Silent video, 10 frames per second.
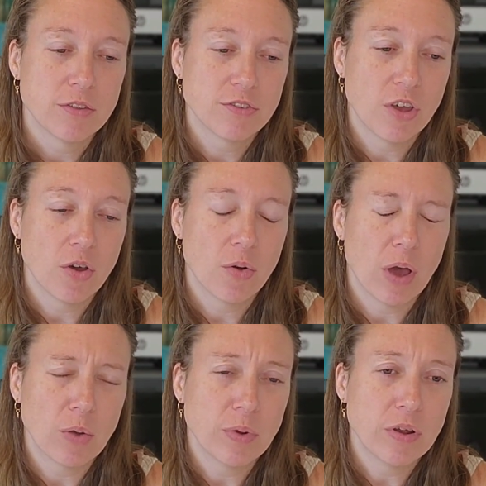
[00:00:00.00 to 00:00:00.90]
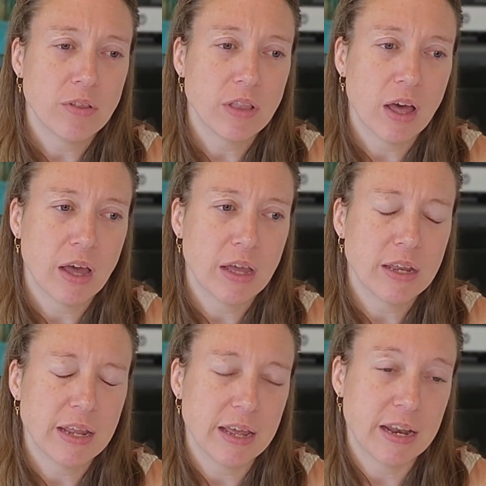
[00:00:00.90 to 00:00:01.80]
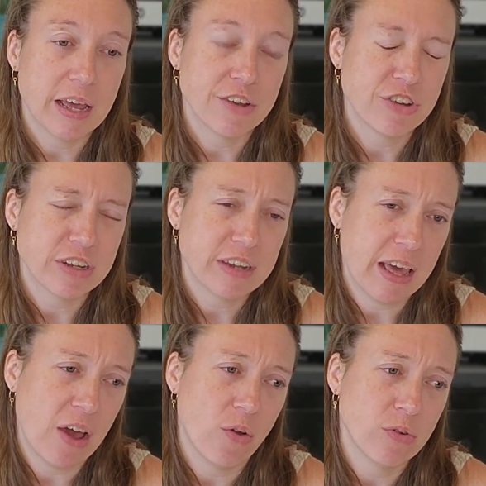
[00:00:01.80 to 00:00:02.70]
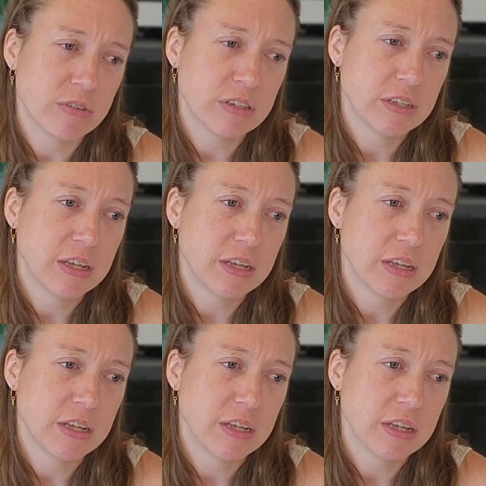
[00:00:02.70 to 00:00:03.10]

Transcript: So I went online and I checked it out,